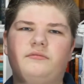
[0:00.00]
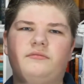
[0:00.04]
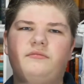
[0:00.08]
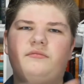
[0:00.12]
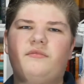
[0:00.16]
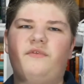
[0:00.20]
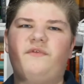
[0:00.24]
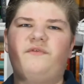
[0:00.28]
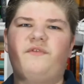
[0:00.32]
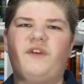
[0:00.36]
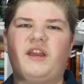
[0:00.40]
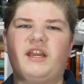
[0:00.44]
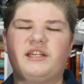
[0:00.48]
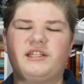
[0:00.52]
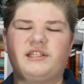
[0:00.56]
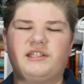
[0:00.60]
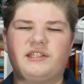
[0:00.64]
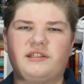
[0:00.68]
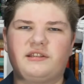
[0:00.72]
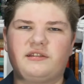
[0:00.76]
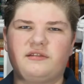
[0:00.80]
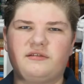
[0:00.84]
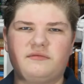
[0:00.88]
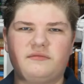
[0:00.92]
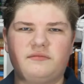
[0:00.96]

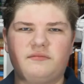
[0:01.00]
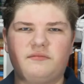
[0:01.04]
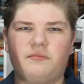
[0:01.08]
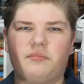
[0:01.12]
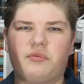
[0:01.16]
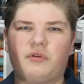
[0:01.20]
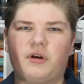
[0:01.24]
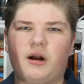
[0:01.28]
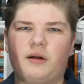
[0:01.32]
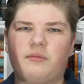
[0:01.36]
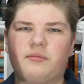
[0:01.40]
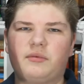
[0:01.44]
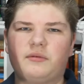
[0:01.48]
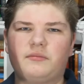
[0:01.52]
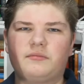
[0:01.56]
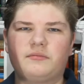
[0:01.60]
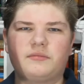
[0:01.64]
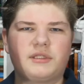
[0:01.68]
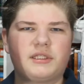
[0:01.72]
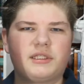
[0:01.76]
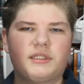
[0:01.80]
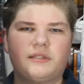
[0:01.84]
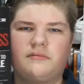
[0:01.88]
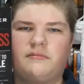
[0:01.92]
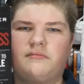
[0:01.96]
face
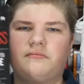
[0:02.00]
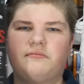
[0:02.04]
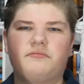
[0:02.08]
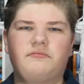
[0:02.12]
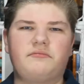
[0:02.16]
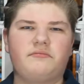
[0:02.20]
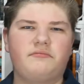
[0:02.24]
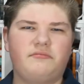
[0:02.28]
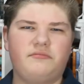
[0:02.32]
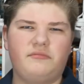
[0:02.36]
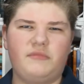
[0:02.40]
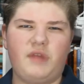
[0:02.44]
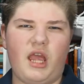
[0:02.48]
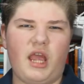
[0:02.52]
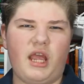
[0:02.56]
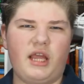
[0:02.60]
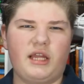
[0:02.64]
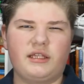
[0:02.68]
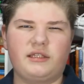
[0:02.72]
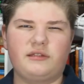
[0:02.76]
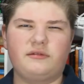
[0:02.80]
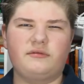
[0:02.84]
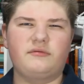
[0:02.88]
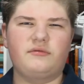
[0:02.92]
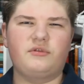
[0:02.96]
problems
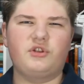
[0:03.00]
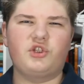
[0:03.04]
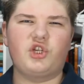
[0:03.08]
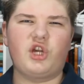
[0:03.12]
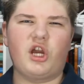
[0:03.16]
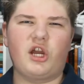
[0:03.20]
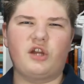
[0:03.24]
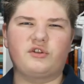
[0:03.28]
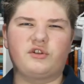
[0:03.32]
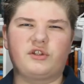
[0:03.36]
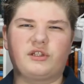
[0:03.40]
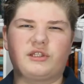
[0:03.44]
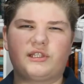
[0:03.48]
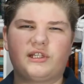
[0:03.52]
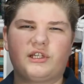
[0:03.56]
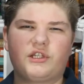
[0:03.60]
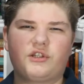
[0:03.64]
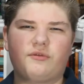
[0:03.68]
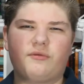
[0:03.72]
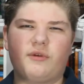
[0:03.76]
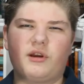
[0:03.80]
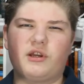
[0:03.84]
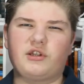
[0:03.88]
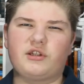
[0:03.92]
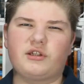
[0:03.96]
and challenging
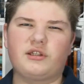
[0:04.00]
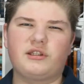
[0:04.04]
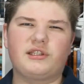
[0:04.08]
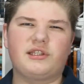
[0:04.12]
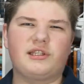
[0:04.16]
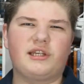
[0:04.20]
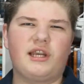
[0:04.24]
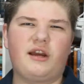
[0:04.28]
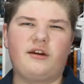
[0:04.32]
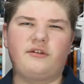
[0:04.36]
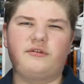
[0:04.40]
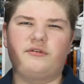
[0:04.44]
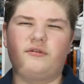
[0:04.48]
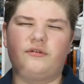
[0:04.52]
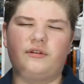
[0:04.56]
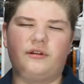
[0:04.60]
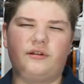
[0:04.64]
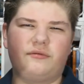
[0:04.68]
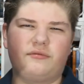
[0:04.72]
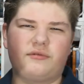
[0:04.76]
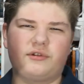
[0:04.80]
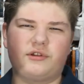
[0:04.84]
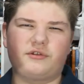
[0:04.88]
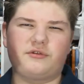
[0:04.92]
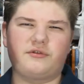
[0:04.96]
situations and how you
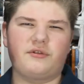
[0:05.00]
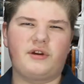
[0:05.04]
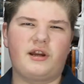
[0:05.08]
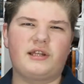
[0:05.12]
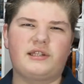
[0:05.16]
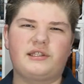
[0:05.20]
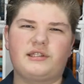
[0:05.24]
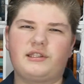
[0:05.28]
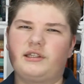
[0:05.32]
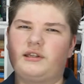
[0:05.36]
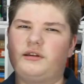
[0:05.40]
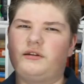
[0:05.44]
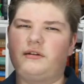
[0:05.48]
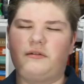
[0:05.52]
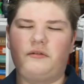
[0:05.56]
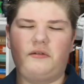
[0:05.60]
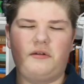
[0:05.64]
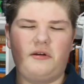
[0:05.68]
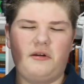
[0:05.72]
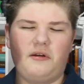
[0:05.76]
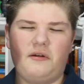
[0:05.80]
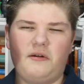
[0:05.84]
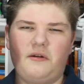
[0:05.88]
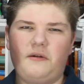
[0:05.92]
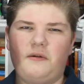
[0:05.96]
deal with stress and
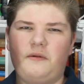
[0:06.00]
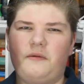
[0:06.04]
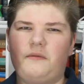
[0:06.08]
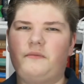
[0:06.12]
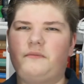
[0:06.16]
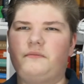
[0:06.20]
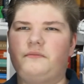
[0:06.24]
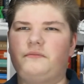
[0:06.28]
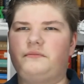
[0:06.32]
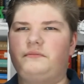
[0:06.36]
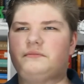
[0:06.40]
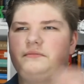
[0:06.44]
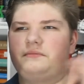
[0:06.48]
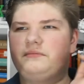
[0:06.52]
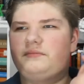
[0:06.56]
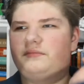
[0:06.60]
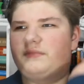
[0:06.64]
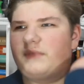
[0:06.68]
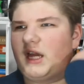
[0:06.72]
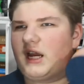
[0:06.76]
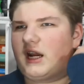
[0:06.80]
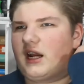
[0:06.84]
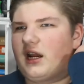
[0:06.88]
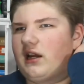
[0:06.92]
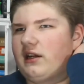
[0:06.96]

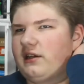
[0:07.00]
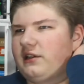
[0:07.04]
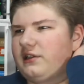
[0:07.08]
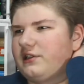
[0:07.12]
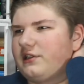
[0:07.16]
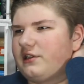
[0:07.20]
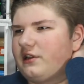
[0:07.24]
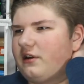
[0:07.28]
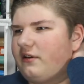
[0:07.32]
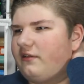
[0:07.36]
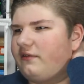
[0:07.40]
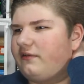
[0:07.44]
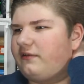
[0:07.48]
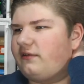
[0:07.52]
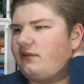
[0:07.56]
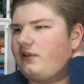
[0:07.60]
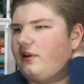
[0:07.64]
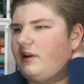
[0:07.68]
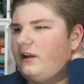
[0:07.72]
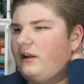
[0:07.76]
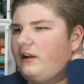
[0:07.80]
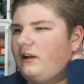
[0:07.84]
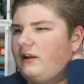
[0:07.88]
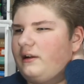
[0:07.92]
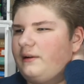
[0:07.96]
that kind of stuff.
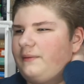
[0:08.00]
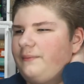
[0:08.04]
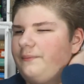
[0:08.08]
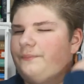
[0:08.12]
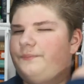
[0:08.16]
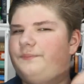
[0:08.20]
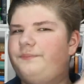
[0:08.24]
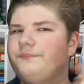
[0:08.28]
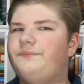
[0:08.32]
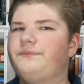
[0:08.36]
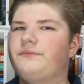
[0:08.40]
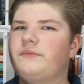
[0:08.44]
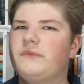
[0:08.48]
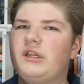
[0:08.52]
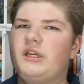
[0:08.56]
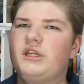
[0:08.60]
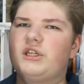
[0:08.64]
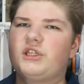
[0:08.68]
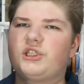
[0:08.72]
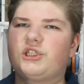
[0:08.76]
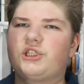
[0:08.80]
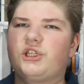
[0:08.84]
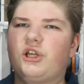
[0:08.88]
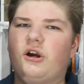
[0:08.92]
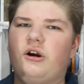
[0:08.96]

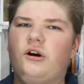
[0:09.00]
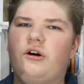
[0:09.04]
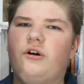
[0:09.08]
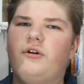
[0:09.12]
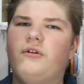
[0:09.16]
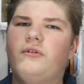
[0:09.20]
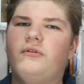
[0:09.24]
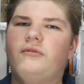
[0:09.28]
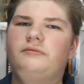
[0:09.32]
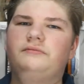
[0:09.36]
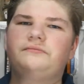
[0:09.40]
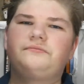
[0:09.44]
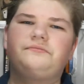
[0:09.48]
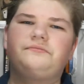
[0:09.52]
So,